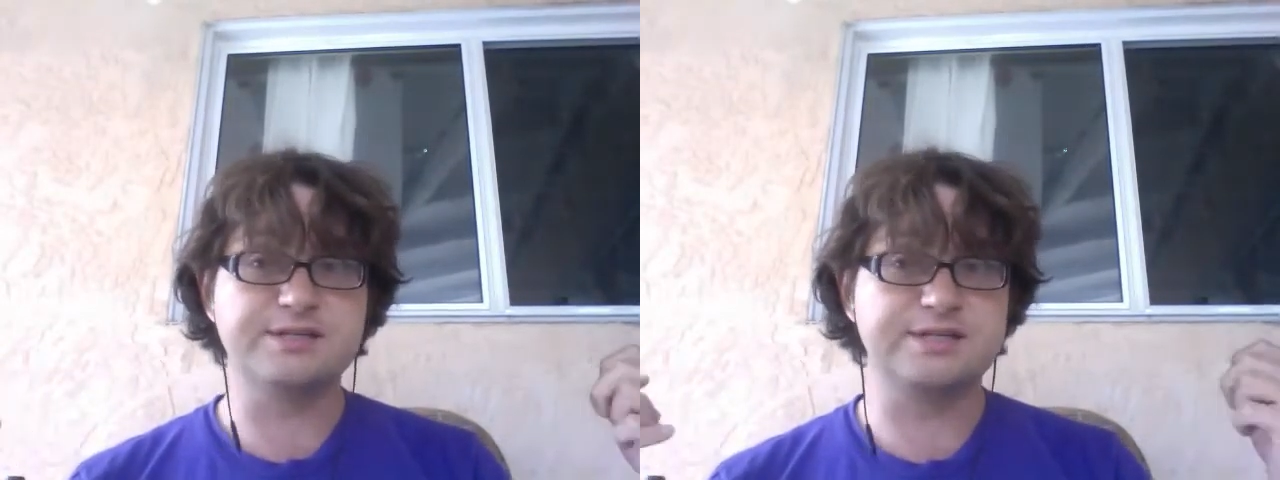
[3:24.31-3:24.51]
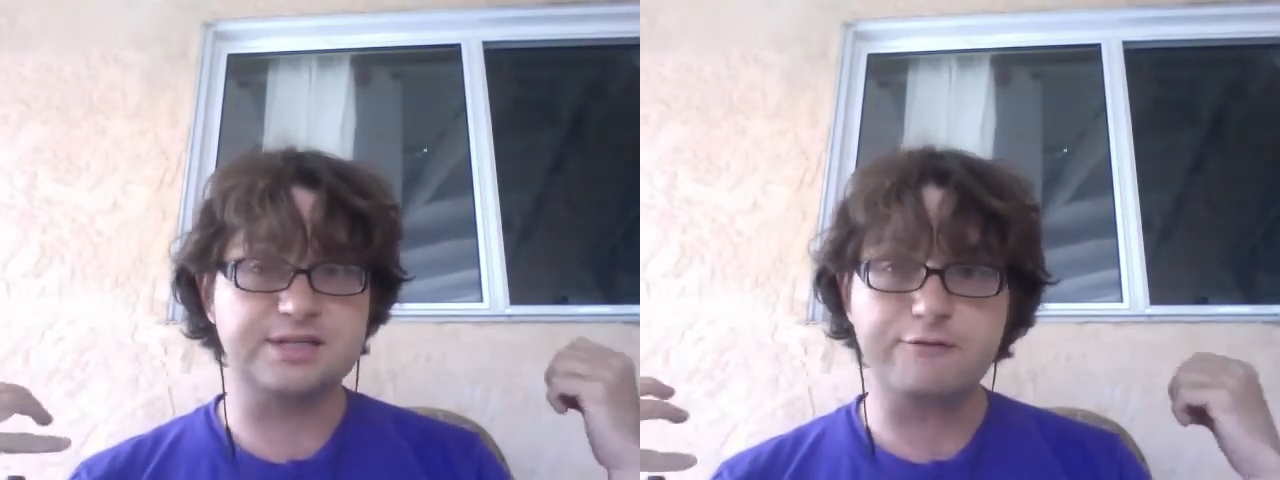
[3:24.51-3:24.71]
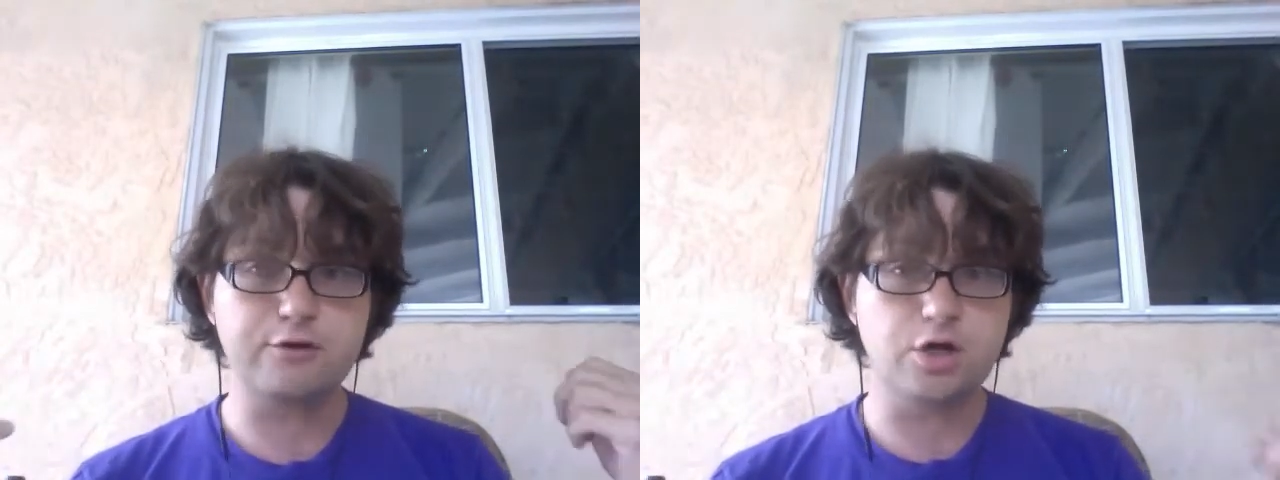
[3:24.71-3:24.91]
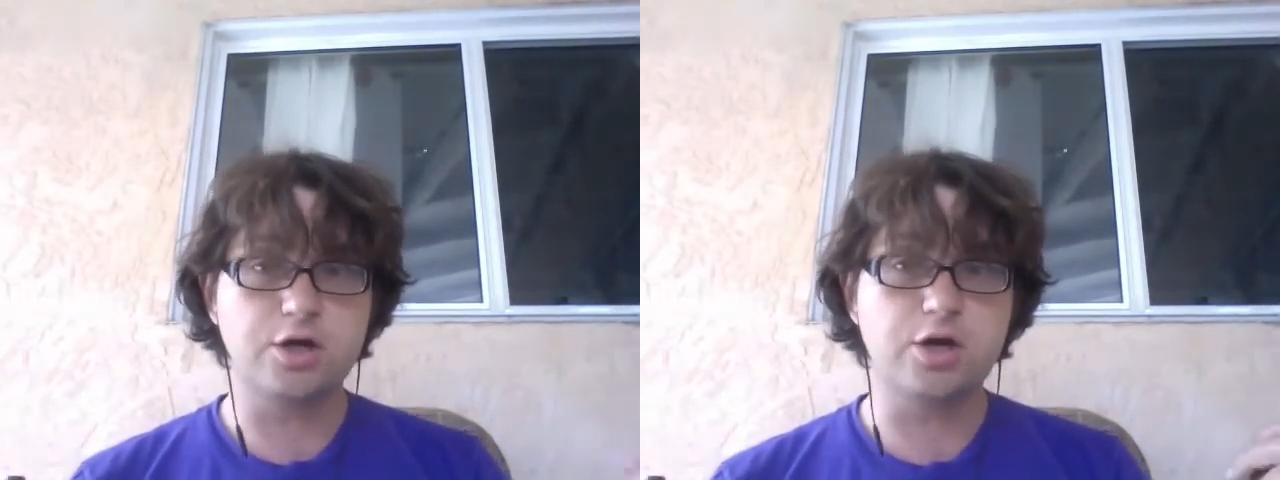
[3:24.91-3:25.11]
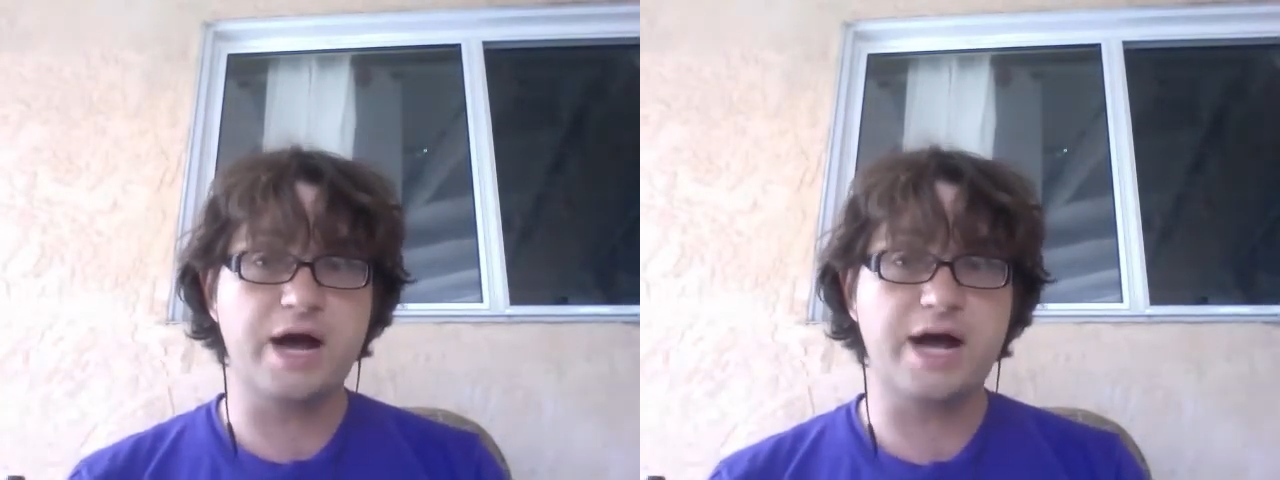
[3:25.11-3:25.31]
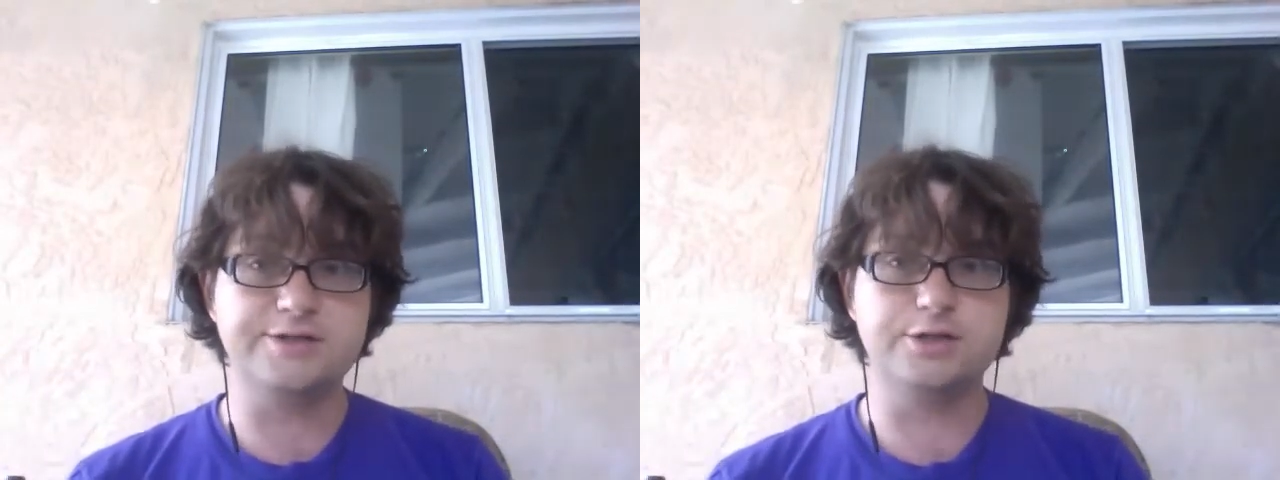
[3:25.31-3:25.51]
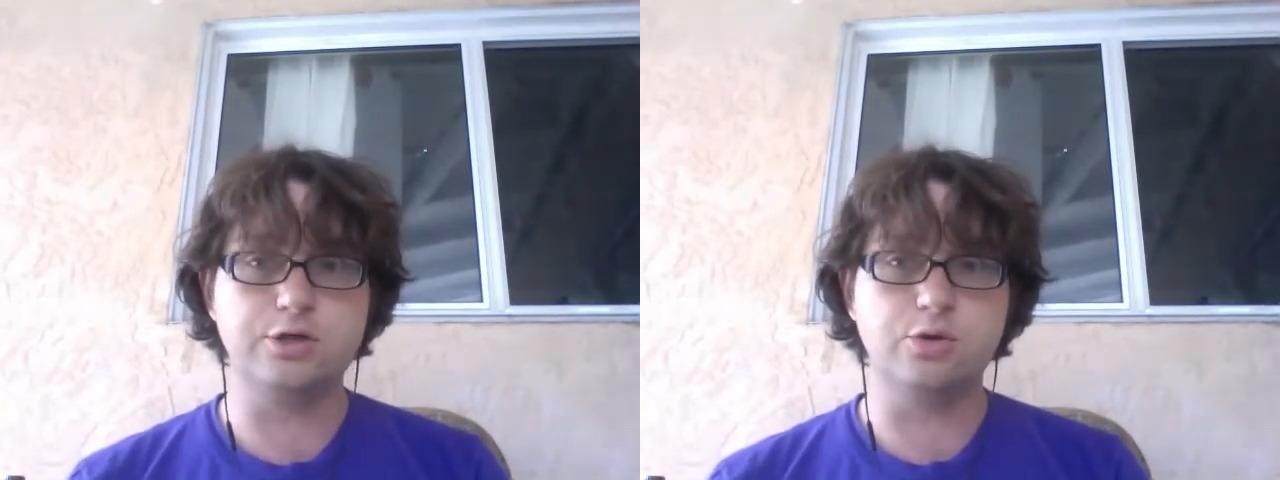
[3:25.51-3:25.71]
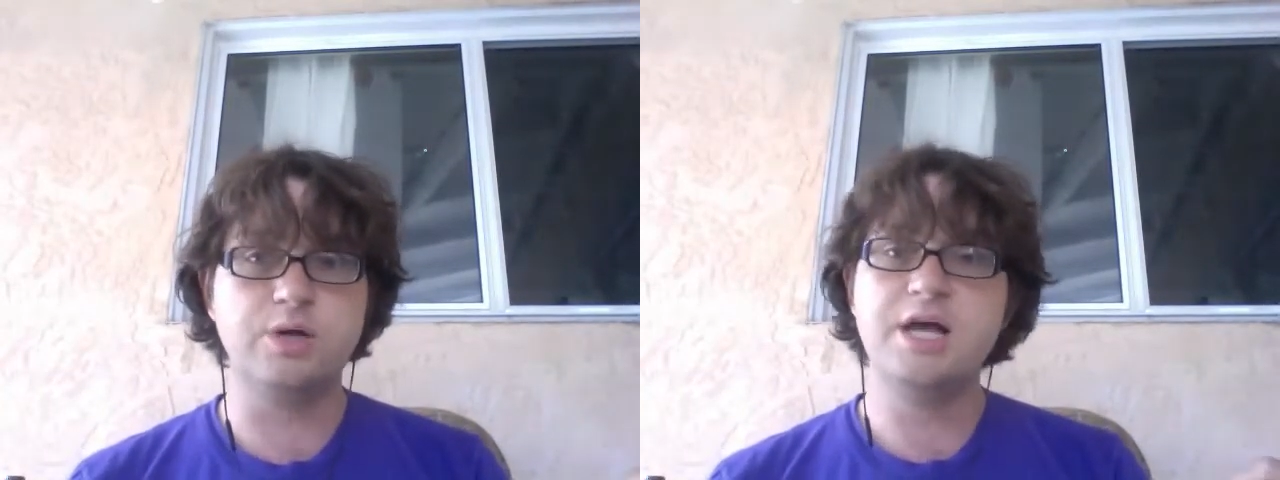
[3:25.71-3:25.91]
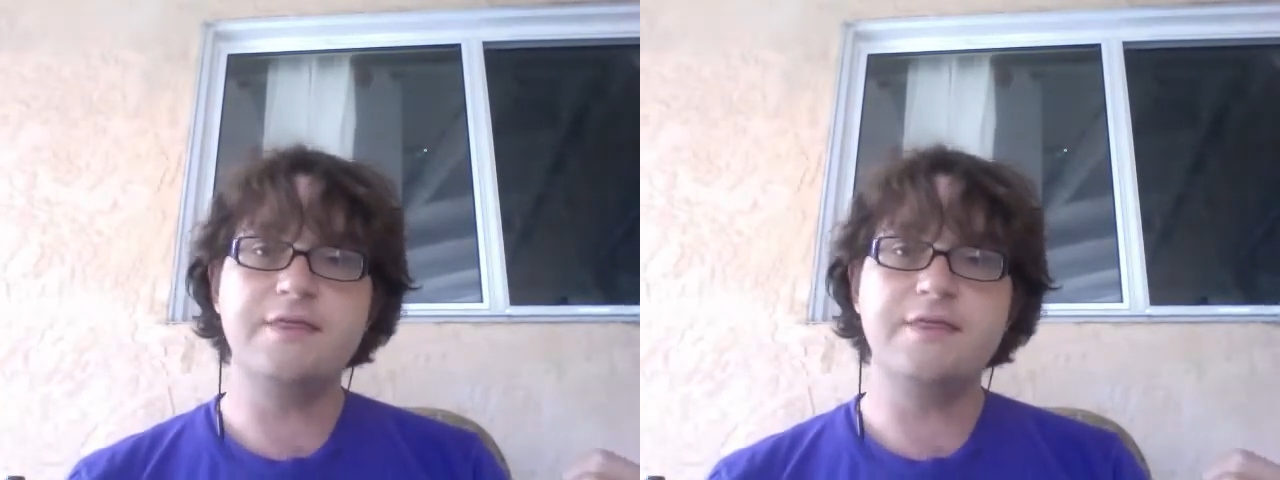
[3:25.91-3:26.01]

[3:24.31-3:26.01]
the stuff you're going to know how to do,